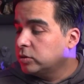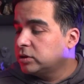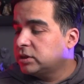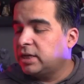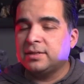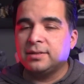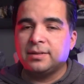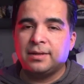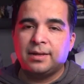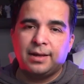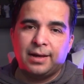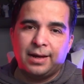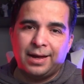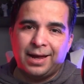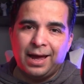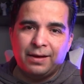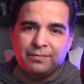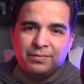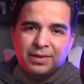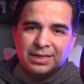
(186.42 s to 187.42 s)
it, I
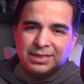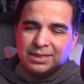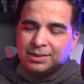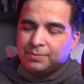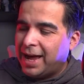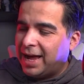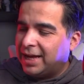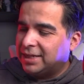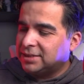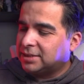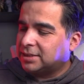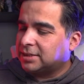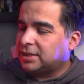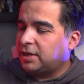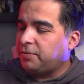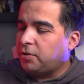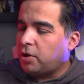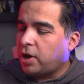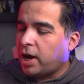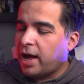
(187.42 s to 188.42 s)
have this mask.
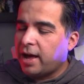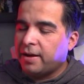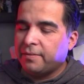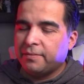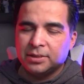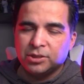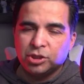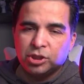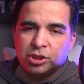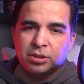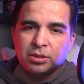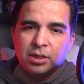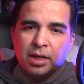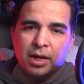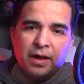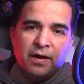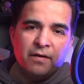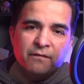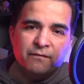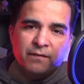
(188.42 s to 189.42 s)
If you have been
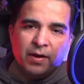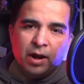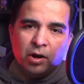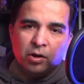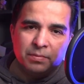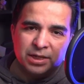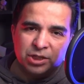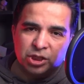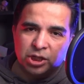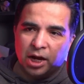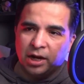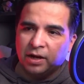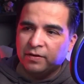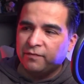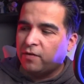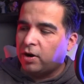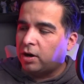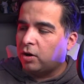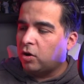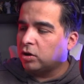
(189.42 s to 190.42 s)
following my channel
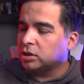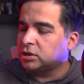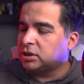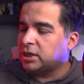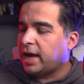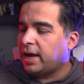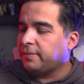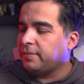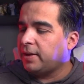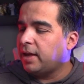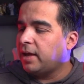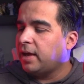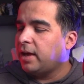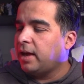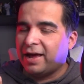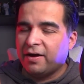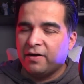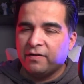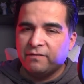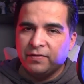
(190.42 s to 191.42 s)
for a long time,
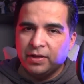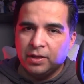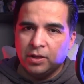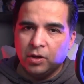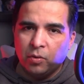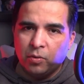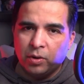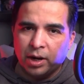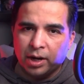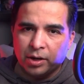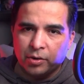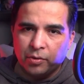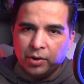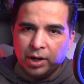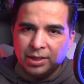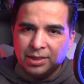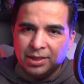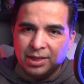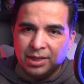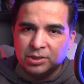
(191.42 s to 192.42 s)
I have a video where I
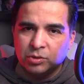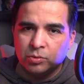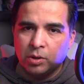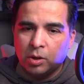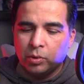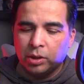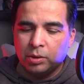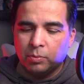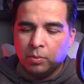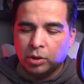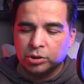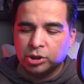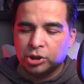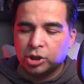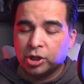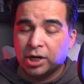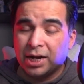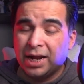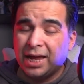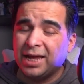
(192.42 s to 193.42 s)
create this one with
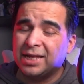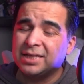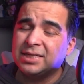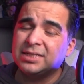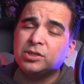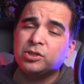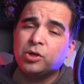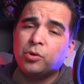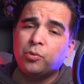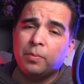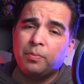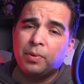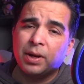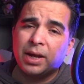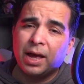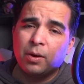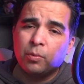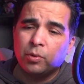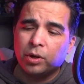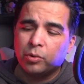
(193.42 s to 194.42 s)
monster clay, and this is the
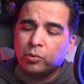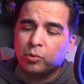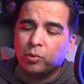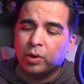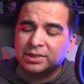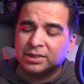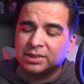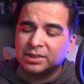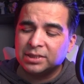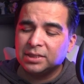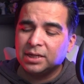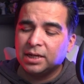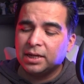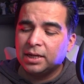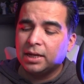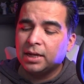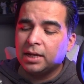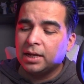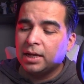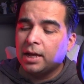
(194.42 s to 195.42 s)
replica with resin.
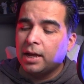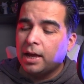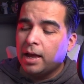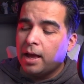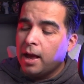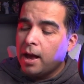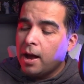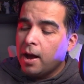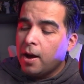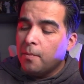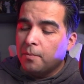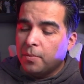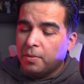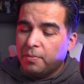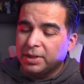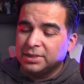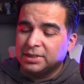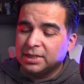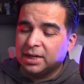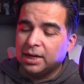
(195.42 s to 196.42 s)
But
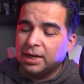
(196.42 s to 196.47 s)
basically